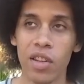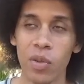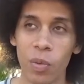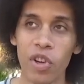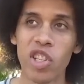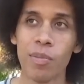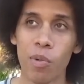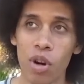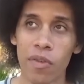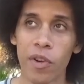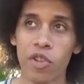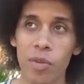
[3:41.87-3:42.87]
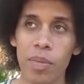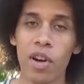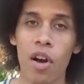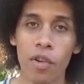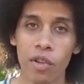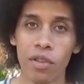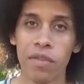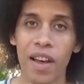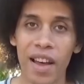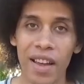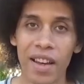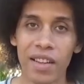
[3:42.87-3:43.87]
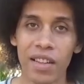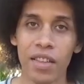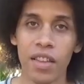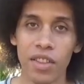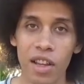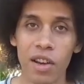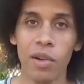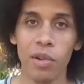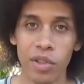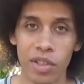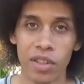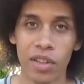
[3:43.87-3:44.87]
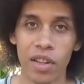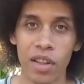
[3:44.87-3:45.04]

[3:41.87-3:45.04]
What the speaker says: which morpher could be harder to find than those?